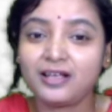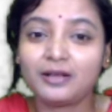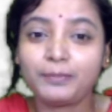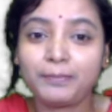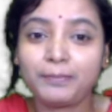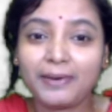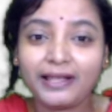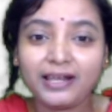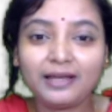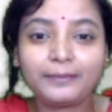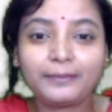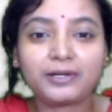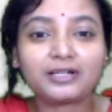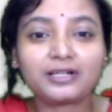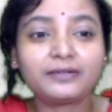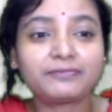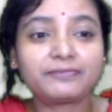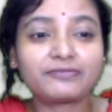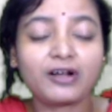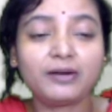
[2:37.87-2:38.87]

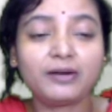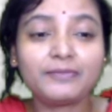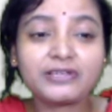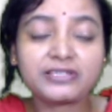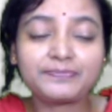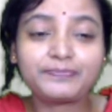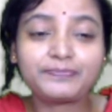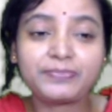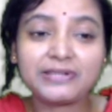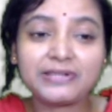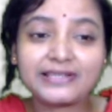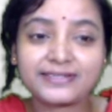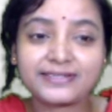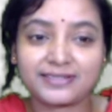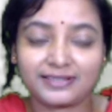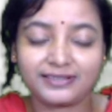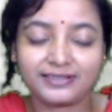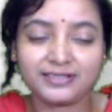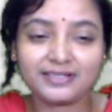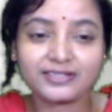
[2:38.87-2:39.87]
Palamon from his
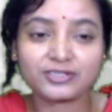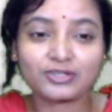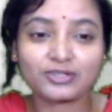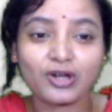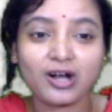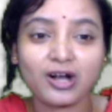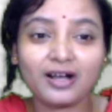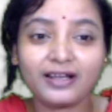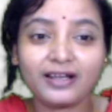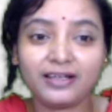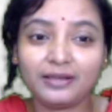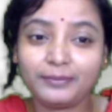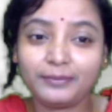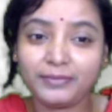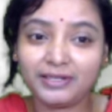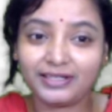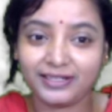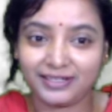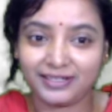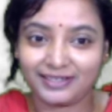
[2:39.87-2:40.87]
prison saw
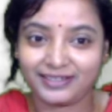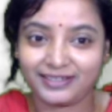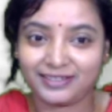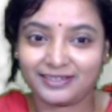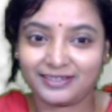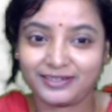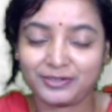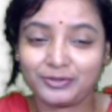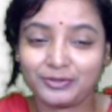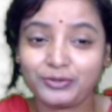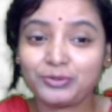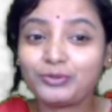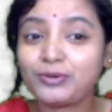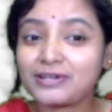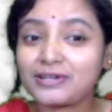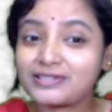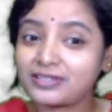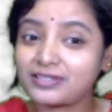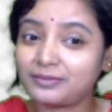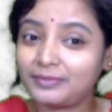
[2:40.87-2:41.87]
Emily. Who
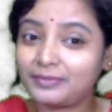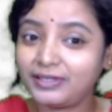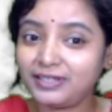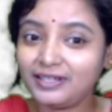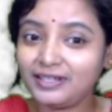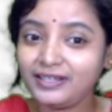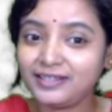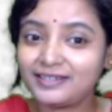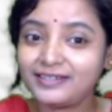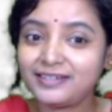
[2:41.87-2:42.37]
was Emily?